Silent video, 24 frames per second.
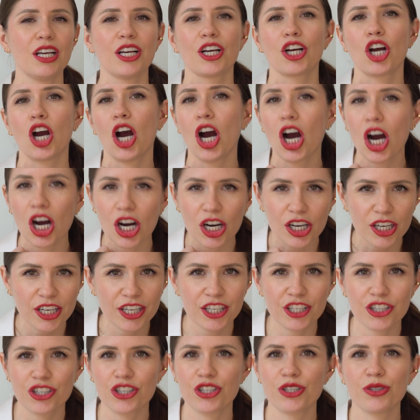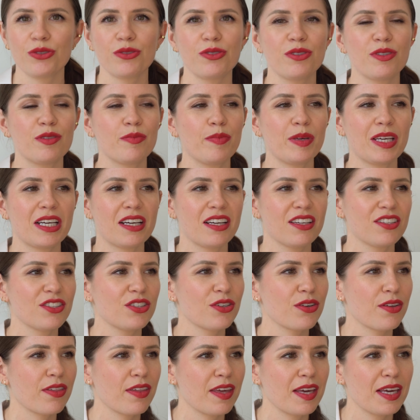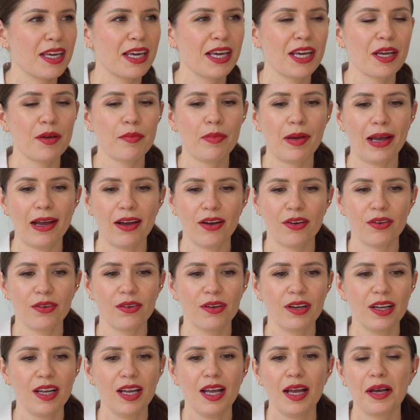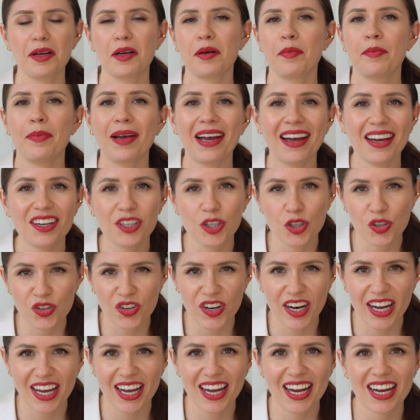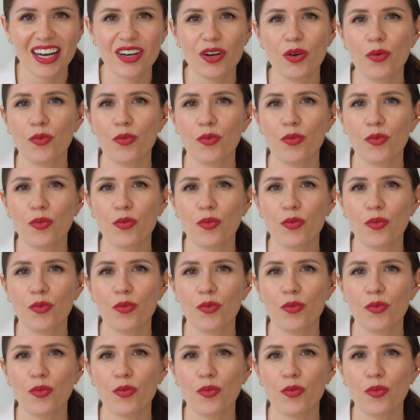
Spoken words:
car issues, because you're thinking about a bad grade.